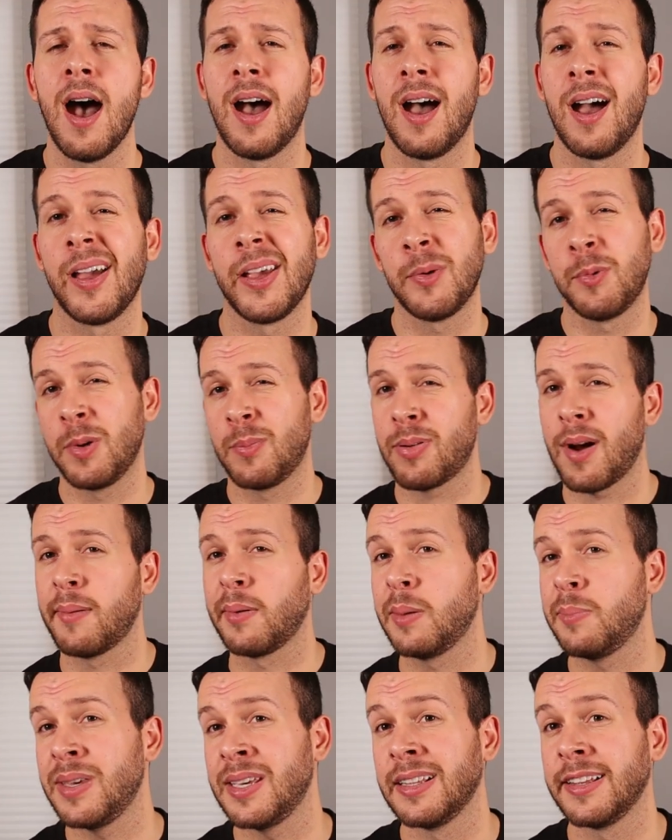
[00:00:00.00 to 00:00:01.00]
Uh, it would
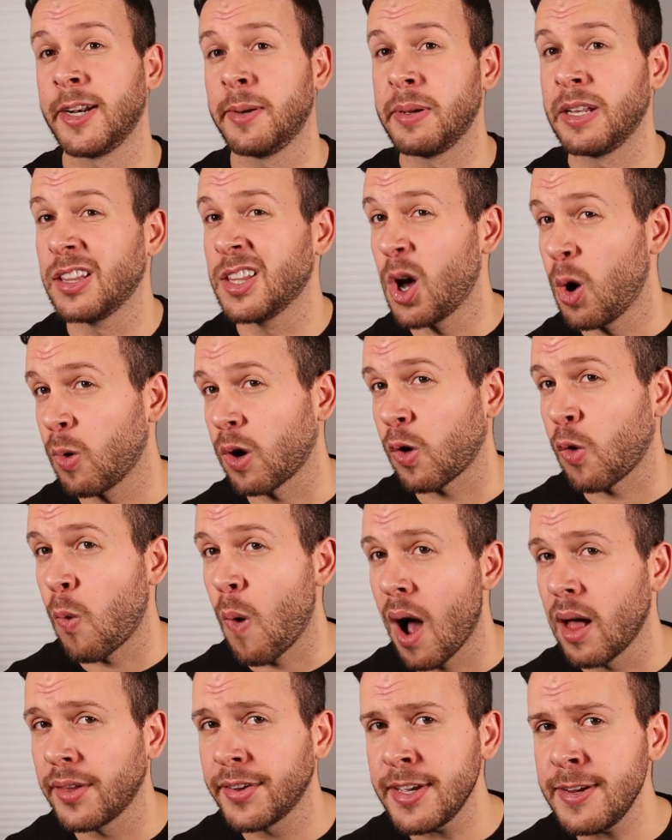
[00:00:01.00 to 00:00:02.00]
probably be a little bit lower
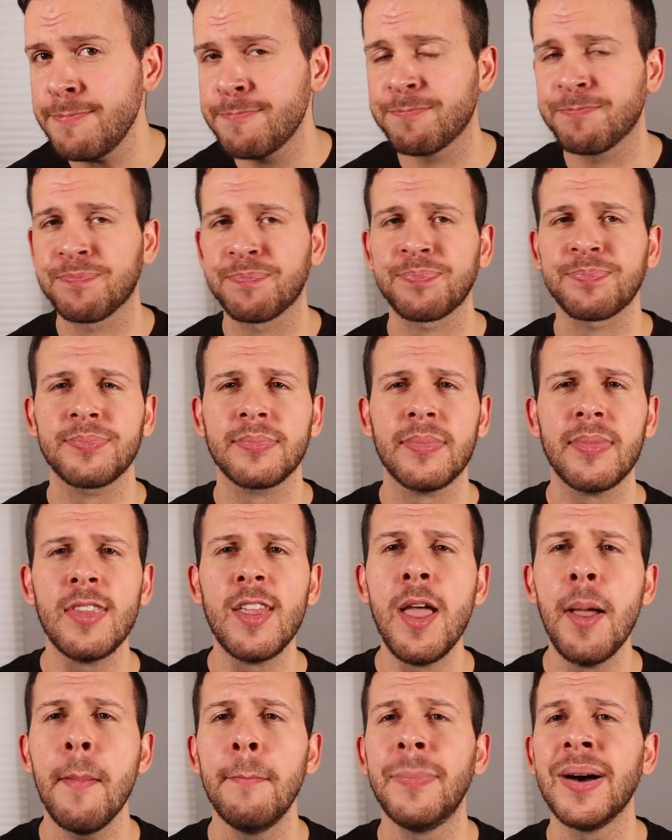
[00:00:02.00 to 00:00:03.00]
quality
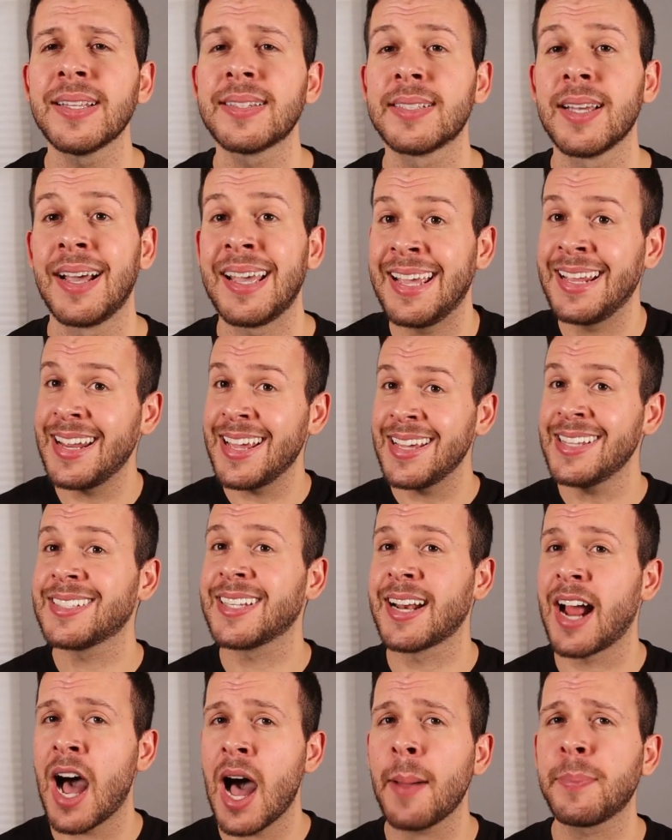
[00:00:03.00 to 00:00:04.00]
but uh, it is
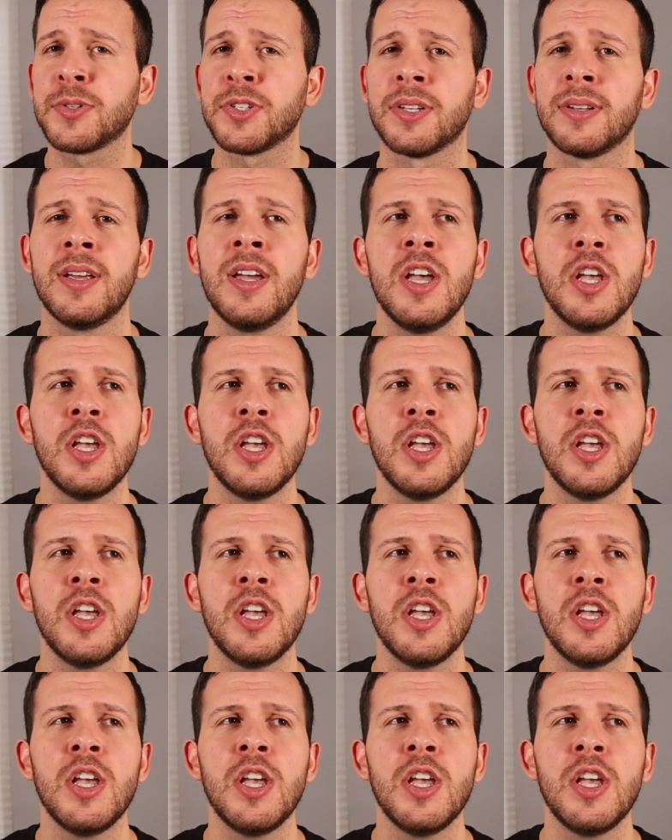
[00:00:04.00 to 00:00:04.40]
an option.